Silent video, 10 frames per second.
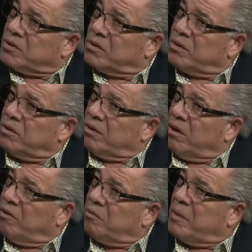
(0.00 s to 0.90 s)
mm -hmm.
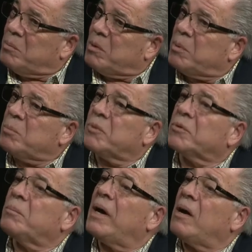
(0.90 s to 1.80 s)
of maybe people
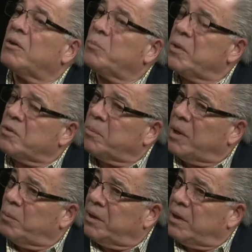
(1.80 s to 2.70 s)
from out of Winthrop
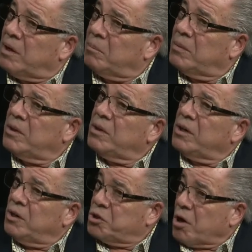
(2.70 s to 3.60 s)
that would come yep.
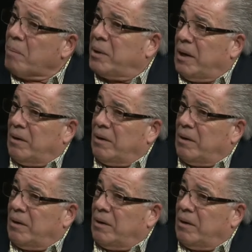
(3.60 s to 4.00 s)
and shop here.